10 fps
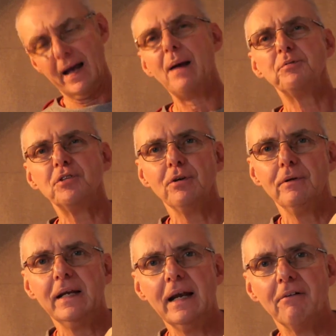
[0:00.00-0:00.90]

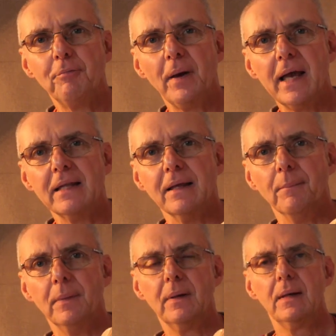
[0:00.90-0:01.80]
absolutely love playing
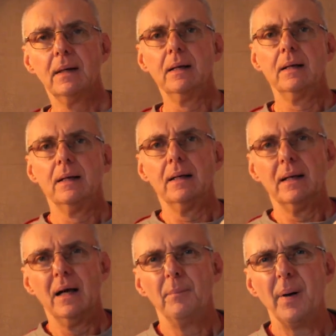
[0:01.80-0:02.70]
them.
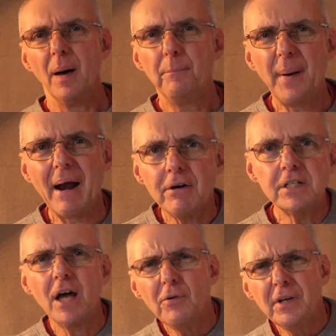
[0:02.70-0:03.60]
But a
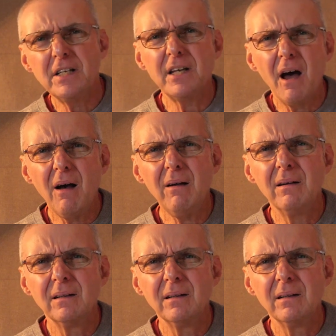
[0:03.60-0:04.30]
baritone guitar?